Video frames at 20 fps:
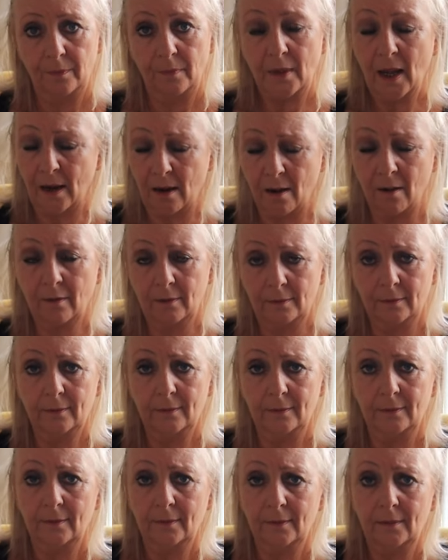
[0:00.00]
They are.
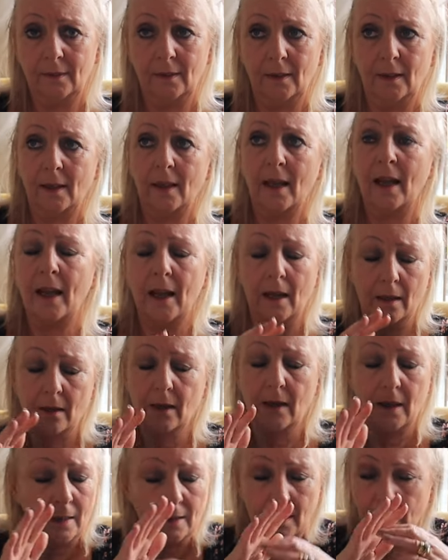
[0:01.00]
They're,
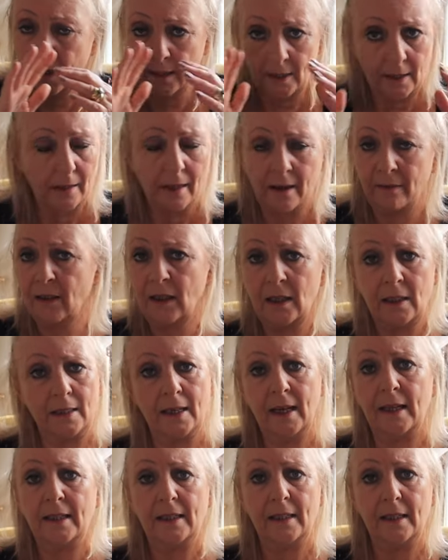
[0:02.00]
in, they're
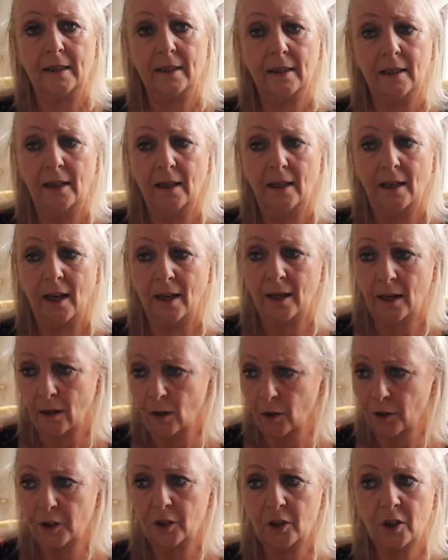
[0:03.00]
inundated. And a
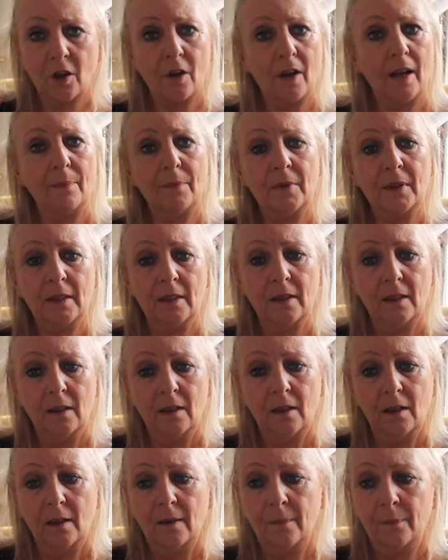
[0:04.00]
lot of times,
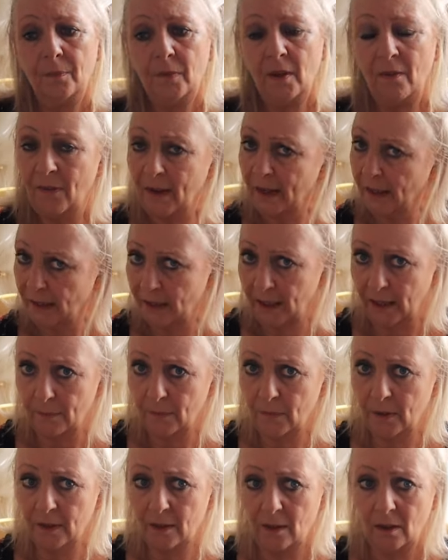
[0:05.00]
the
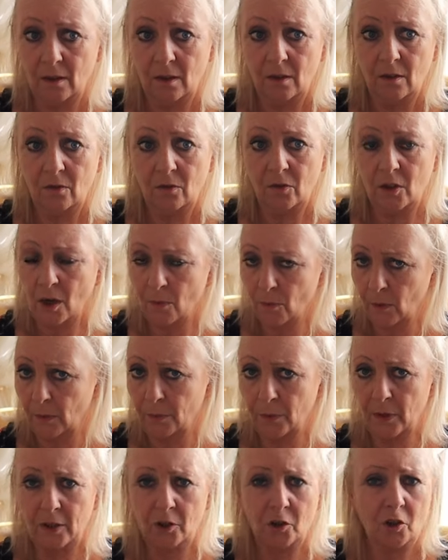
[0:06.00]
victims don't want
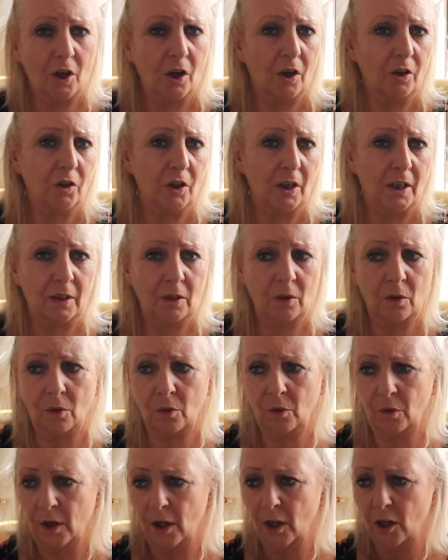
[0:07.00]
to press charges
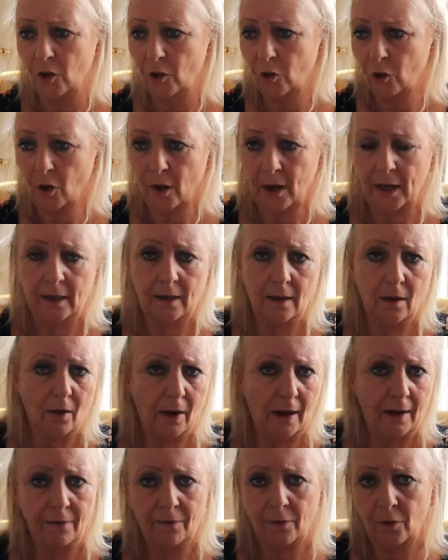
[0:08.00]
or try and
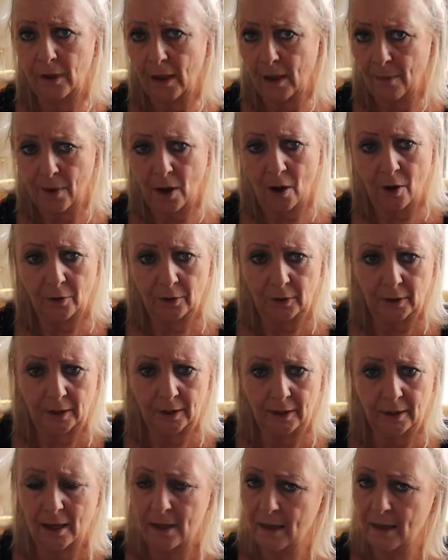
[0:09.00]
lie for their partners.